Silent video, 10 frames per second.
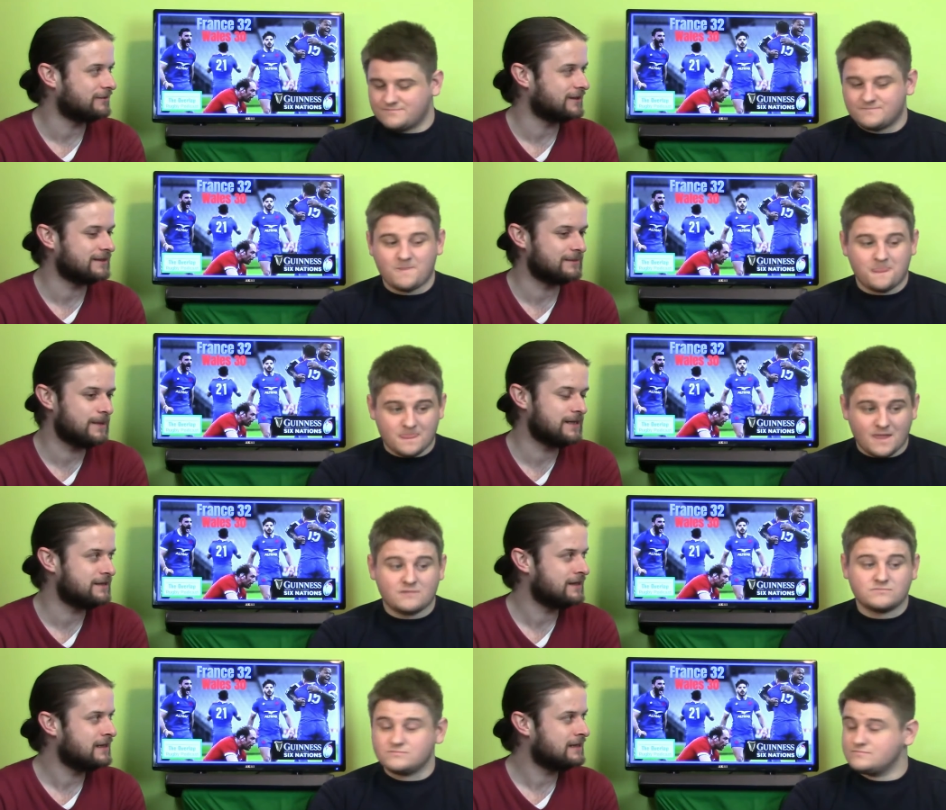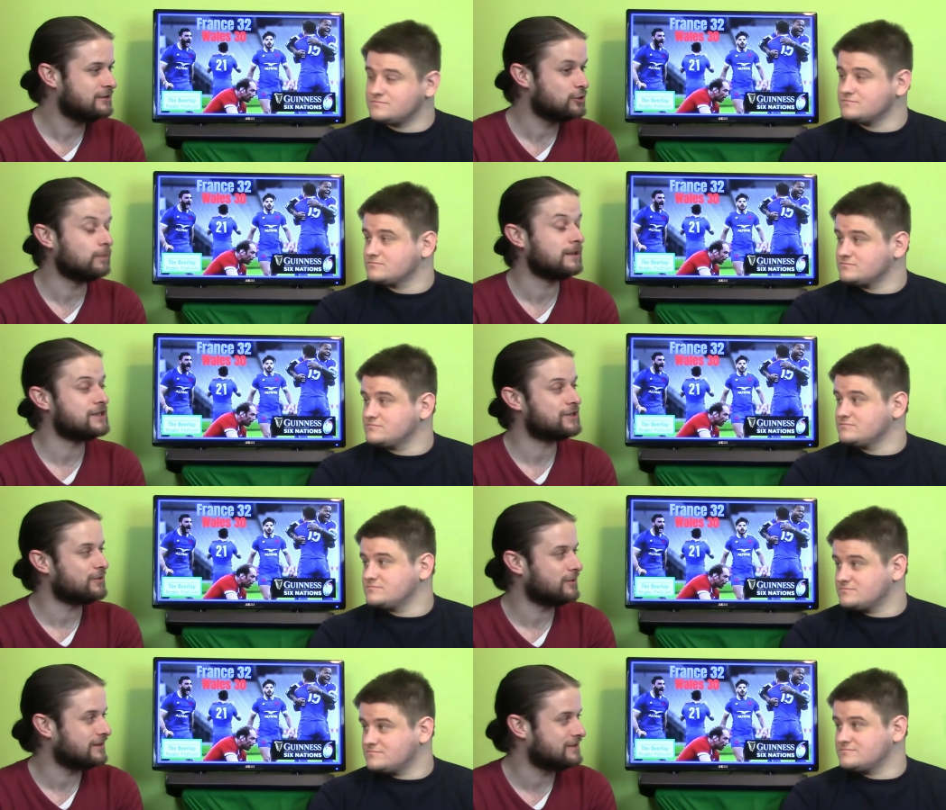Speaker 1: of it, and it made doubly
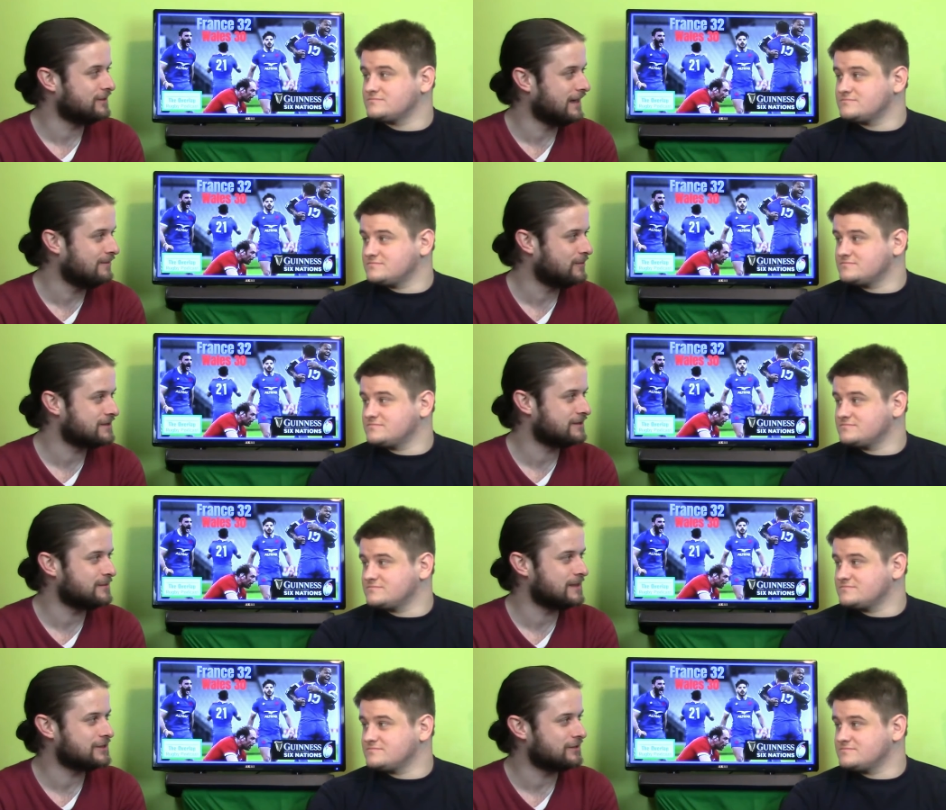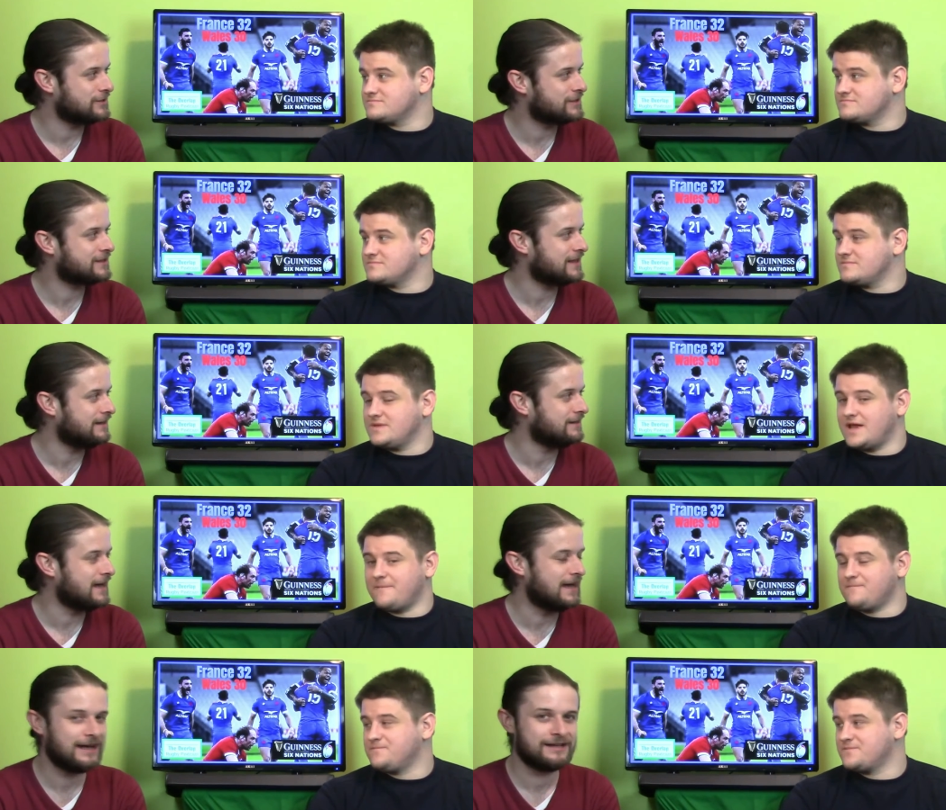sure that Dulin wasn't going to be touched, and
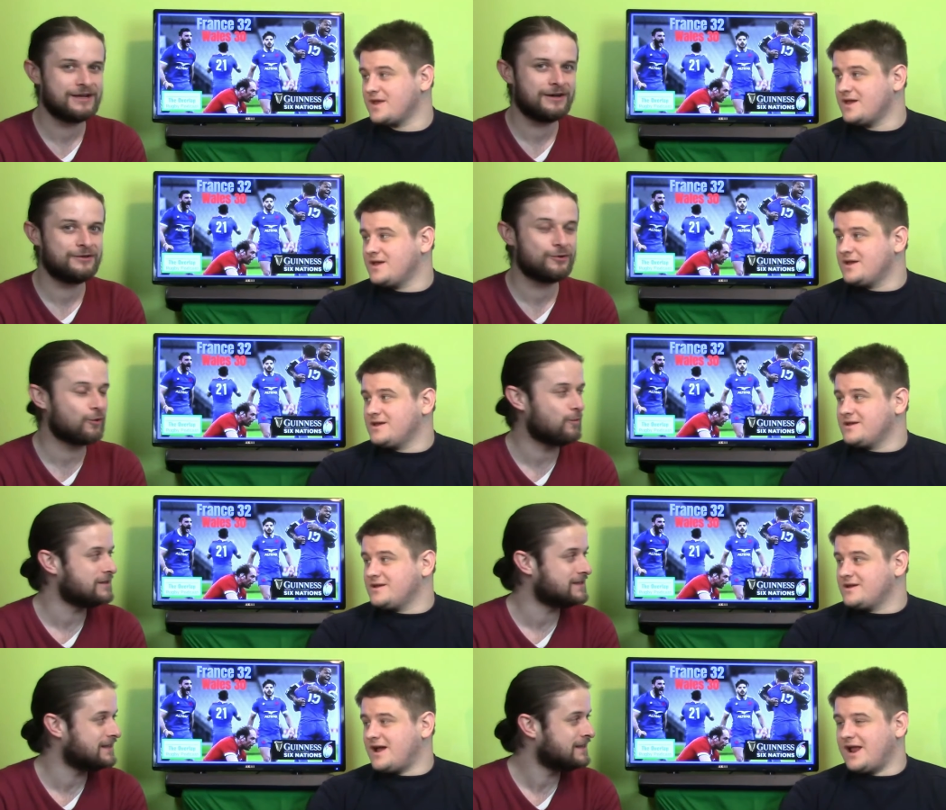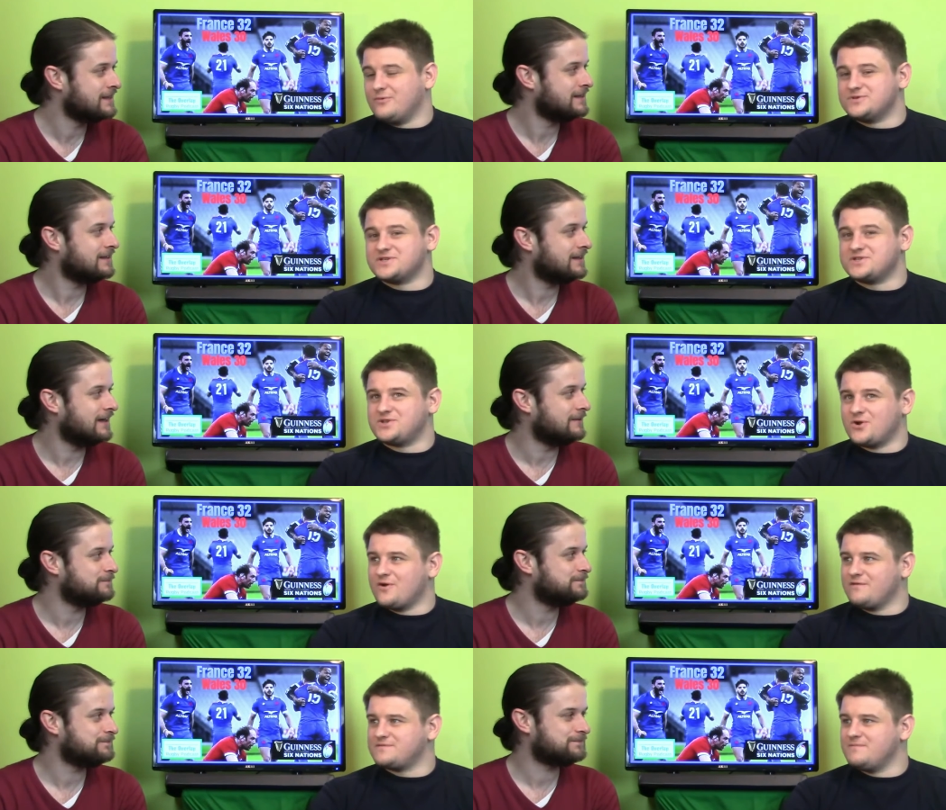yeah. uh, and uh, nor was he. And it was a um,
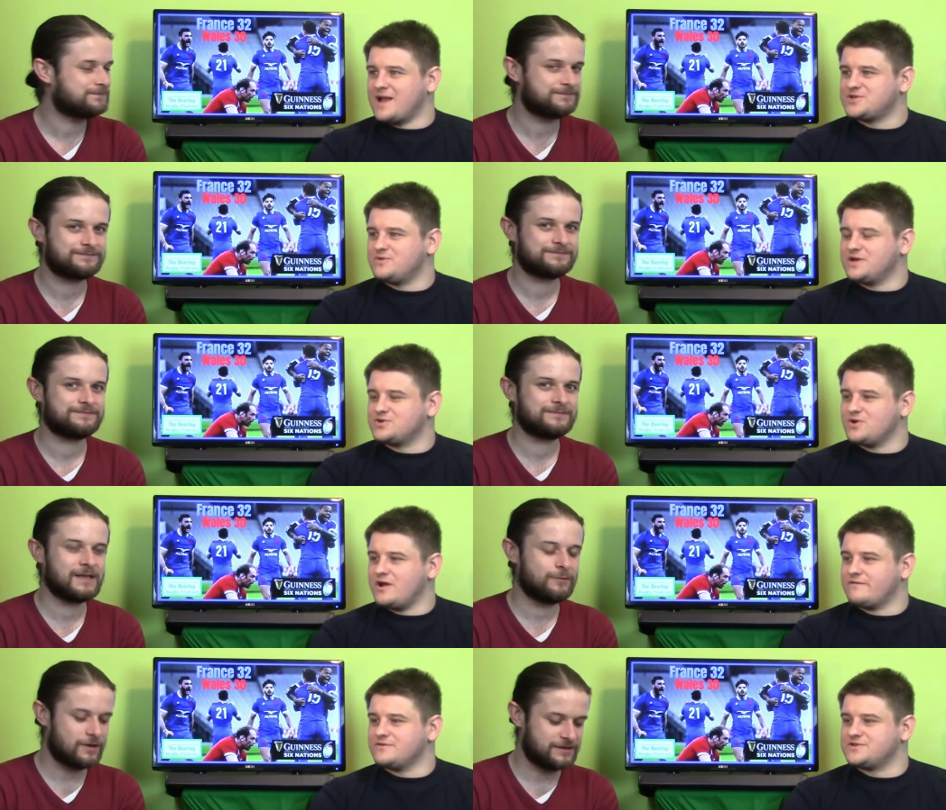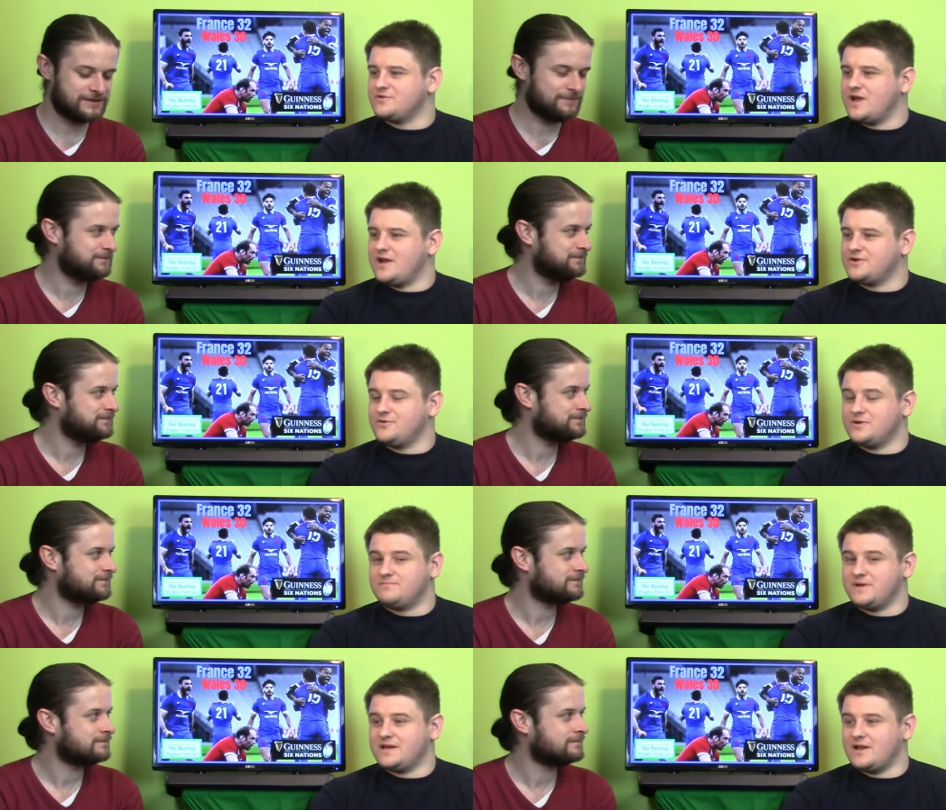deserved um,
Speaker 2: match-winning try for was. who
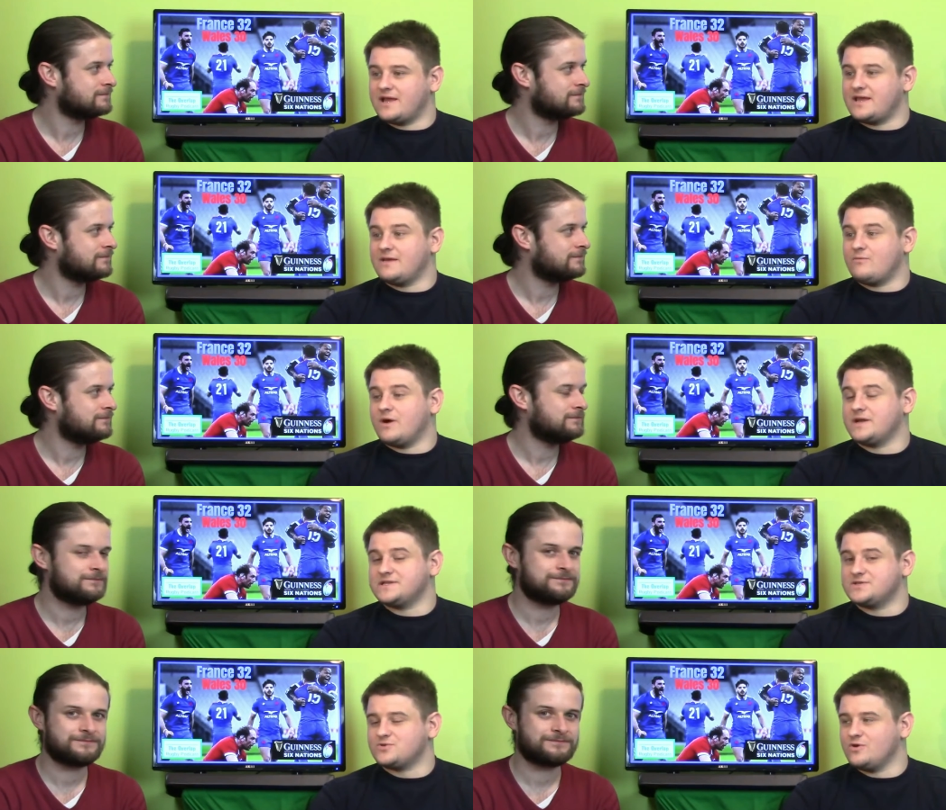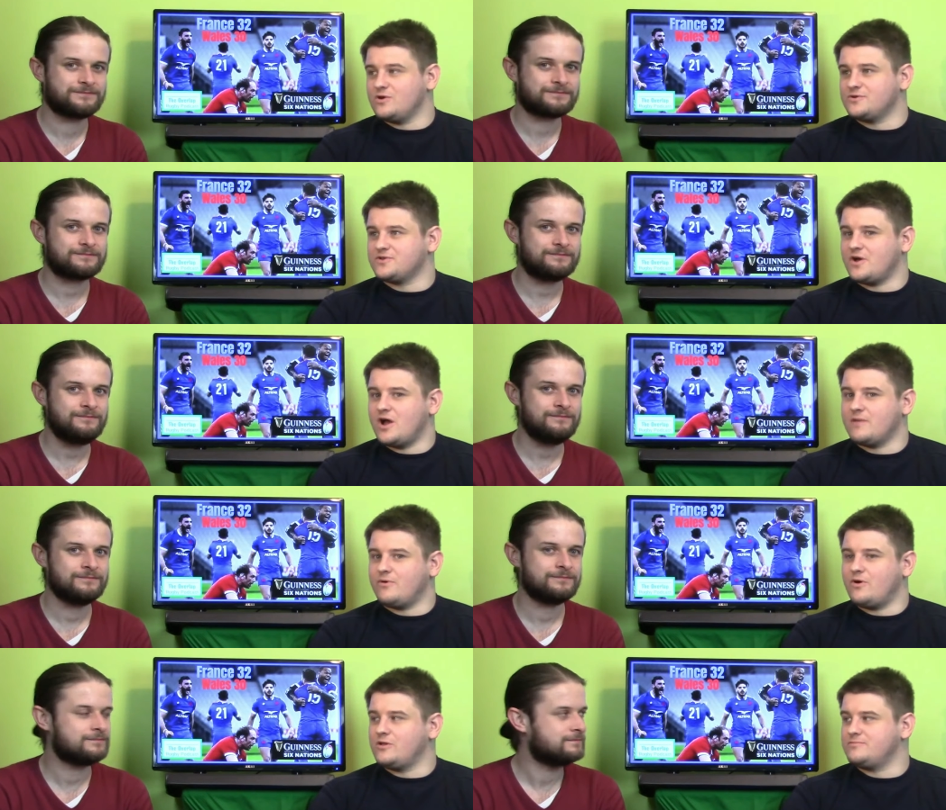had been like he well, he did struggle under the high
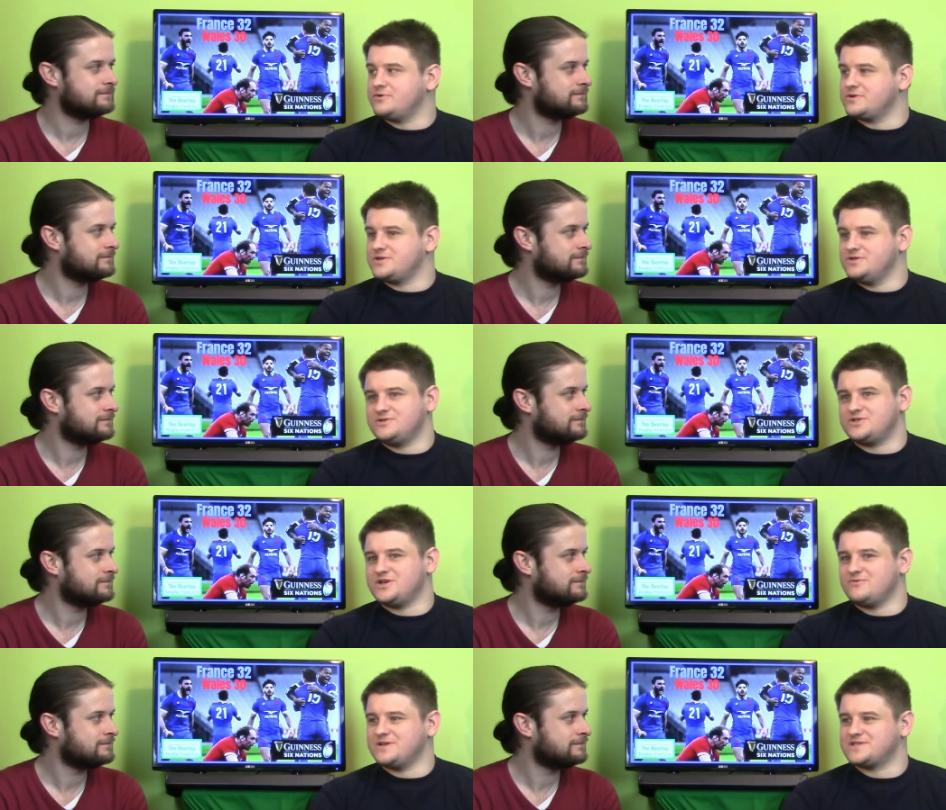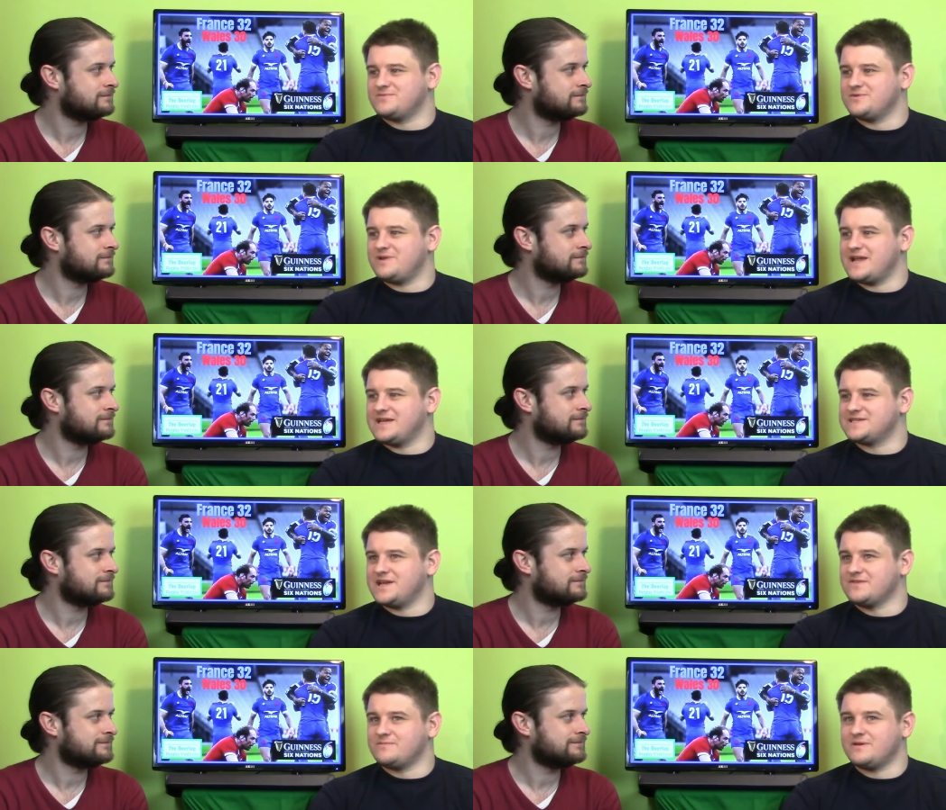ball, but gee whiz, some of the plays out of him.